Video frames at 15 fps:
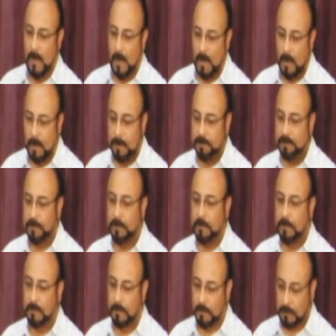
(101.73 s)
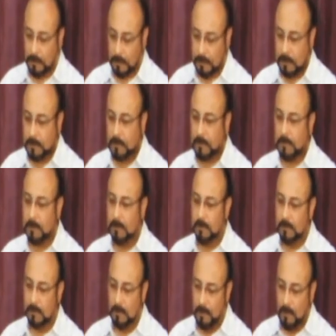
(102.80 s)

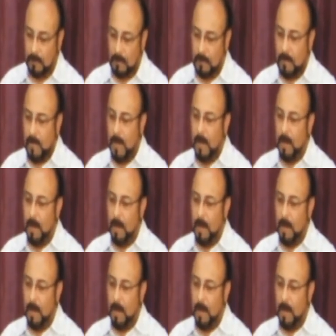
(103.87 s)
The person shown says nothing.